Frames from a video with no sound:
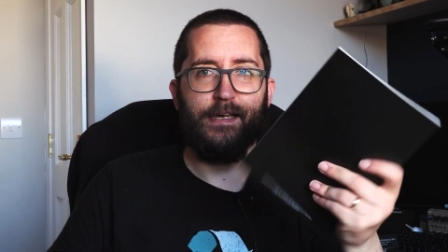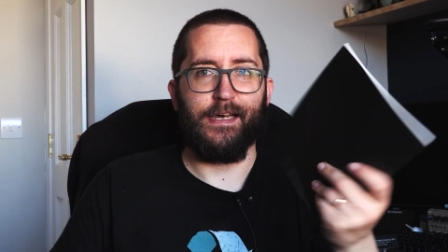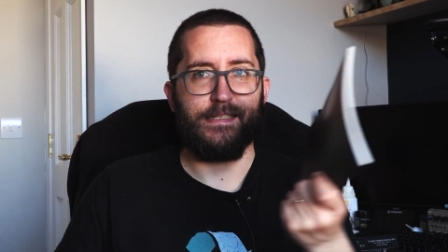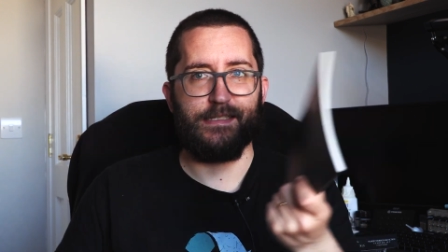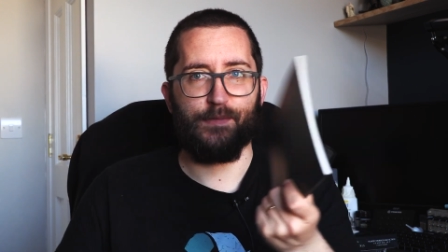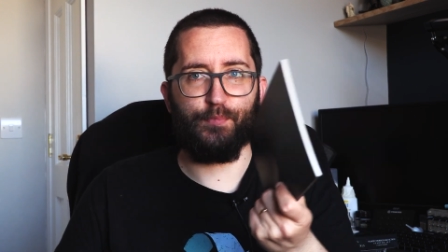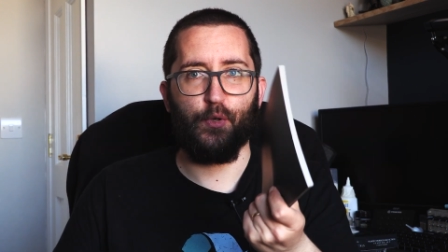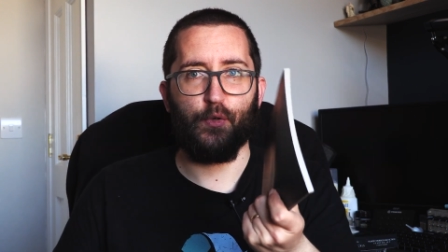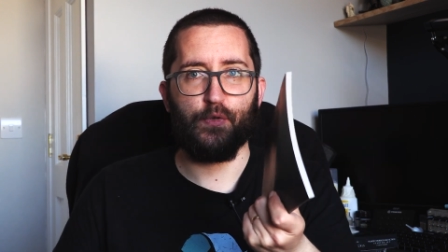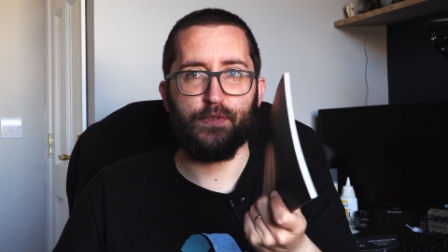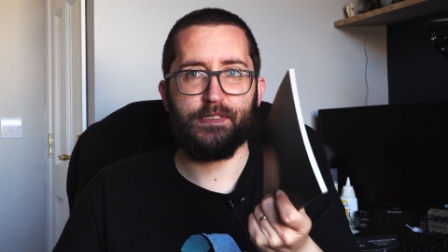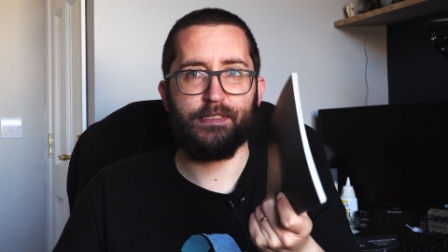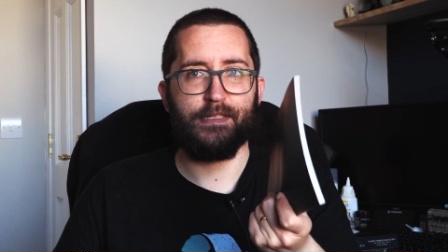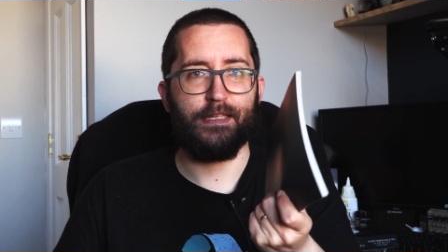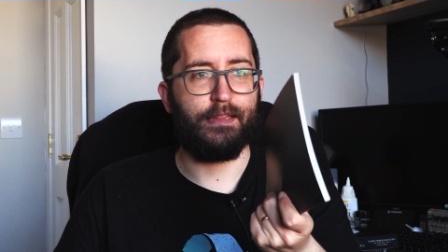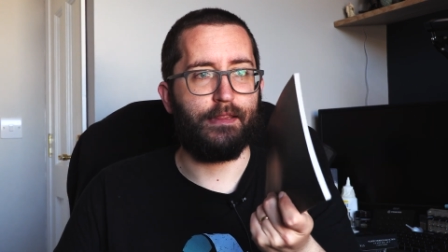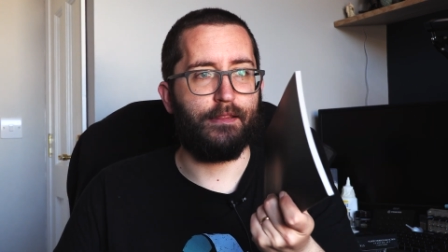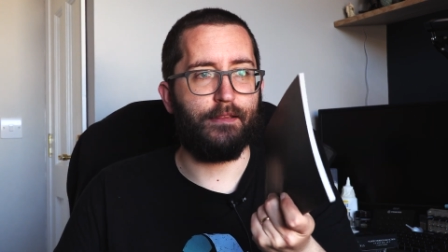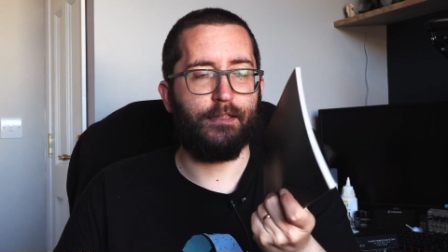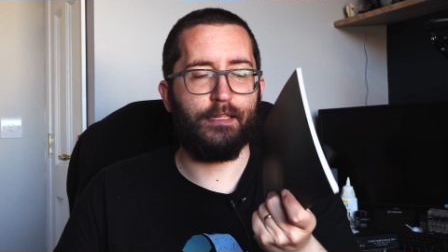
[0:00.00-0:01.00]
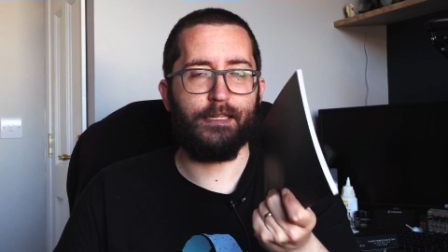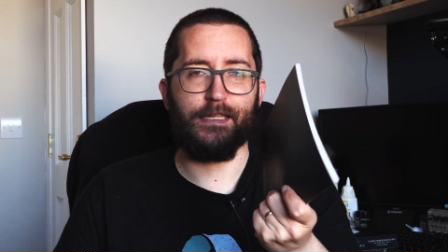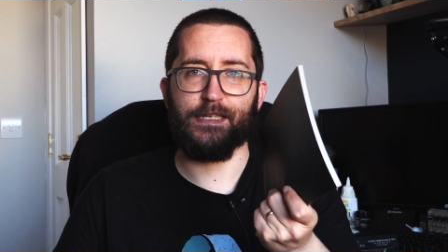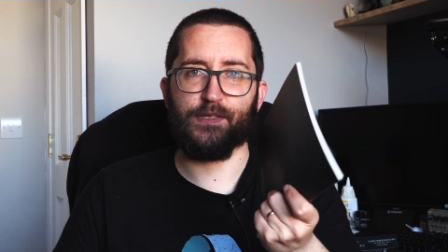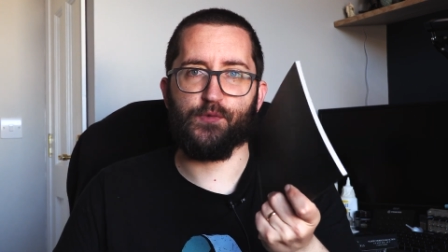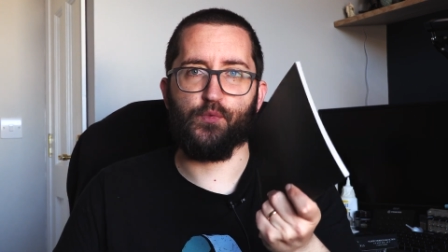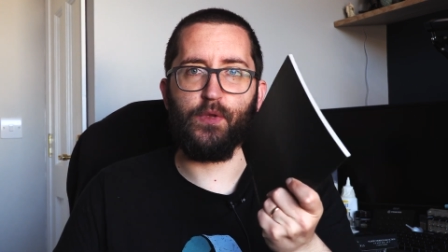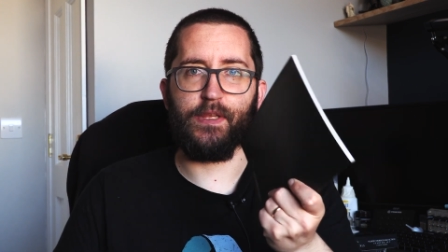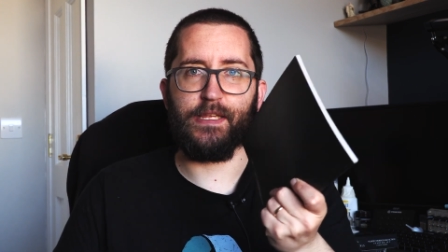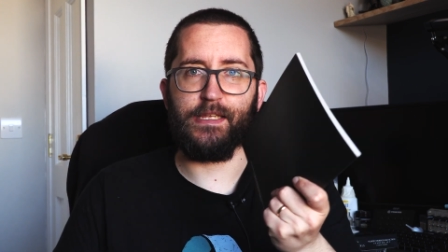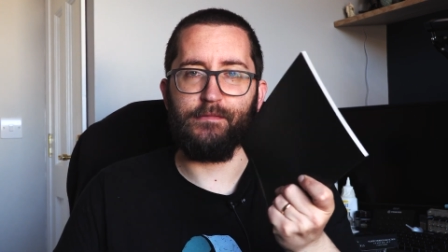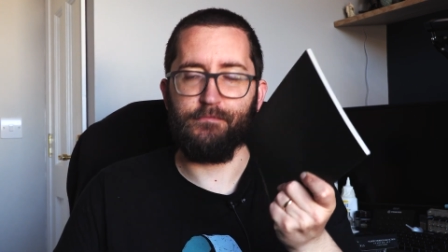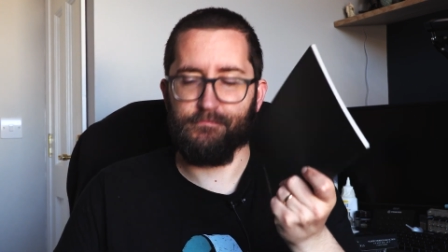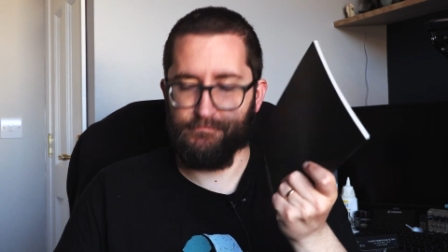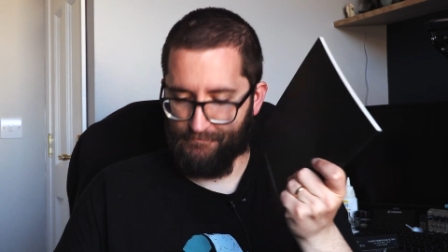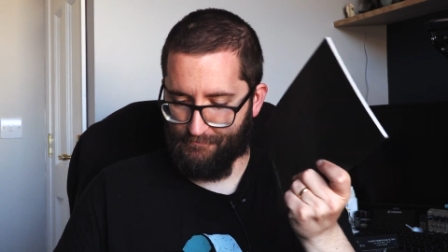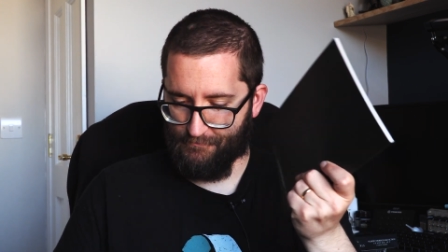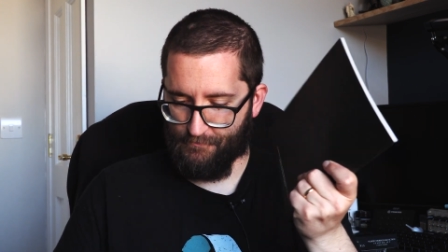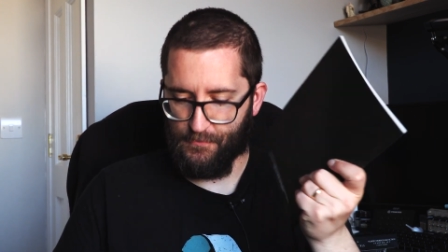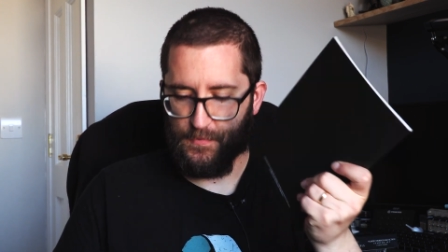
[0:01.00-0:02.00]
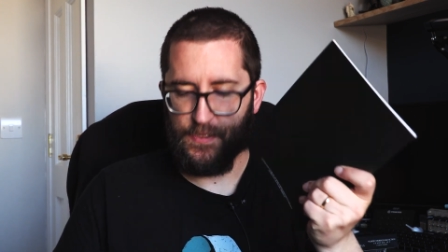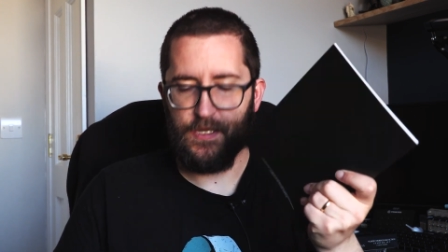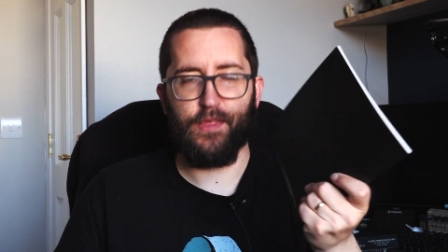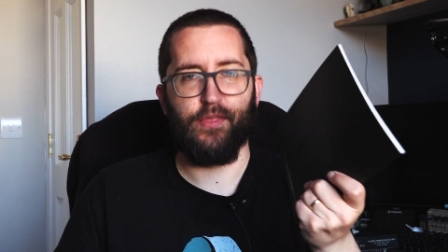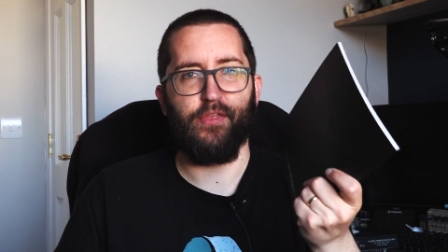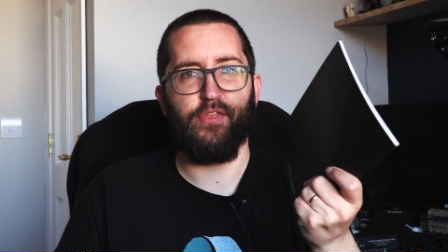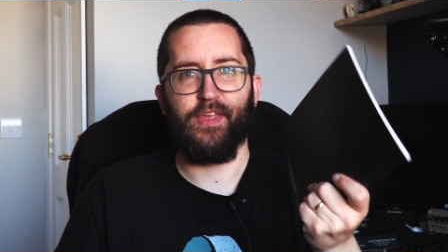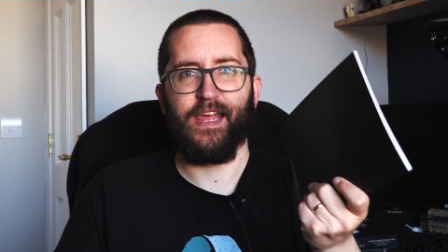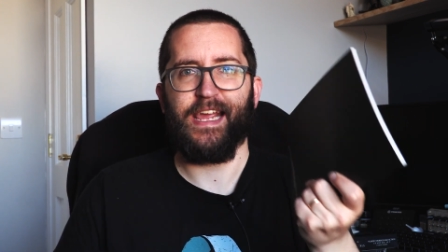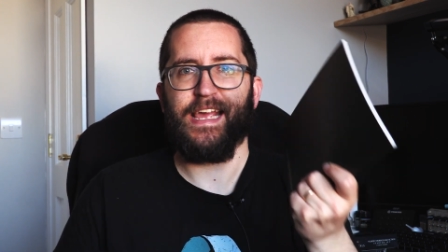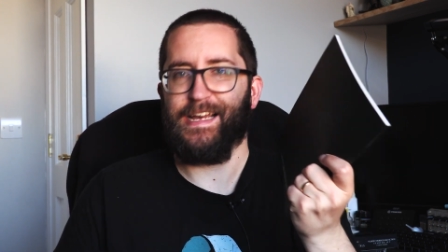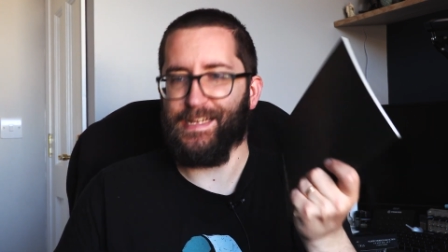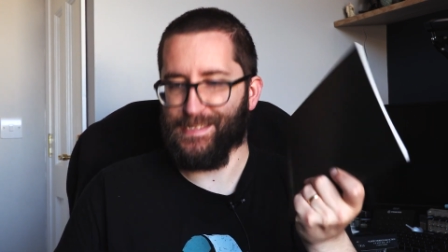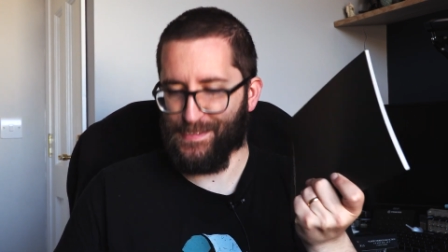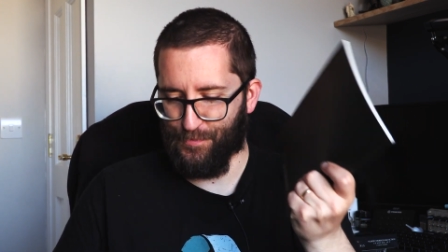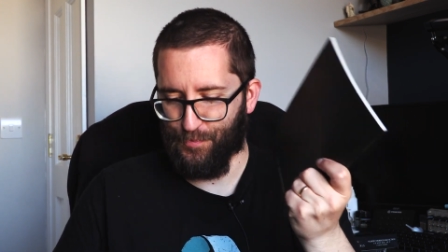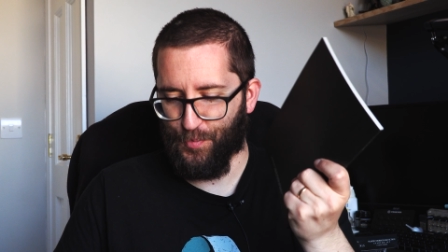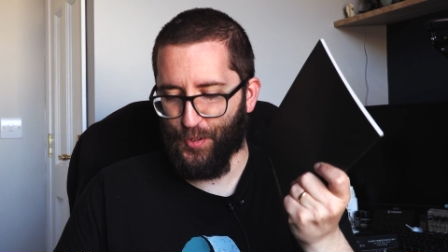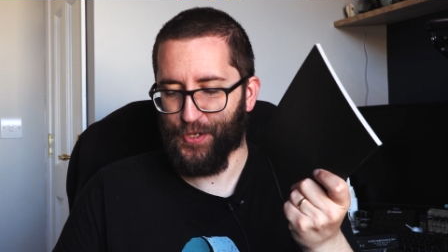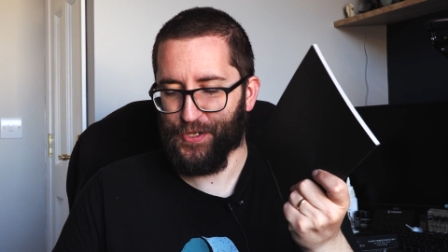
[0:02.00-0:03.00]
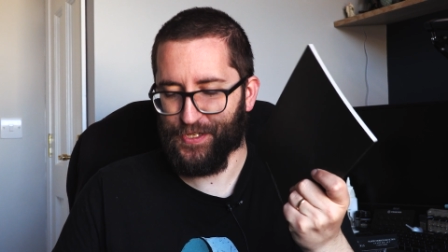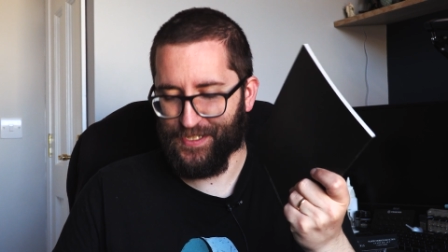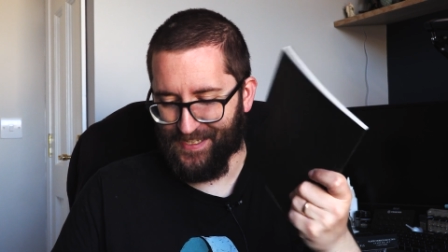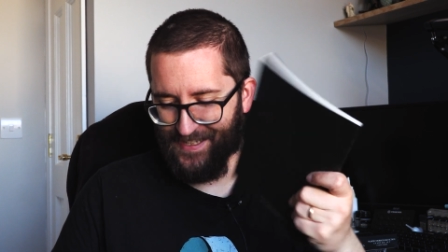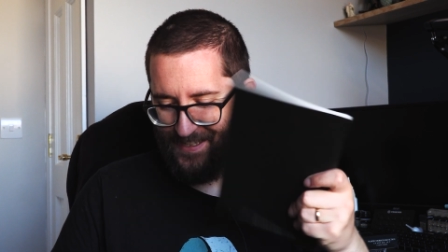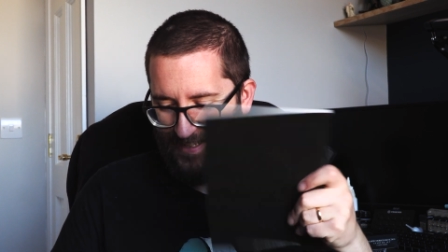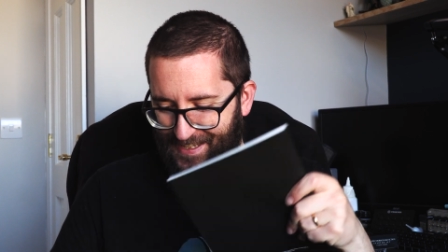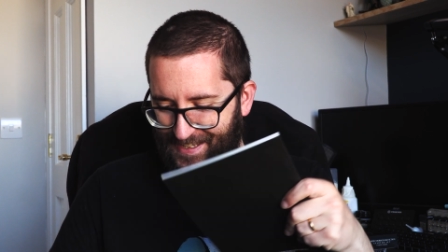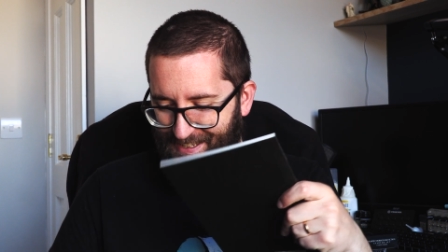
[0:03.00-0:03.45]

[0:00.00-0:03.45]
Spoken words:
As opposed to this really thick-ass book.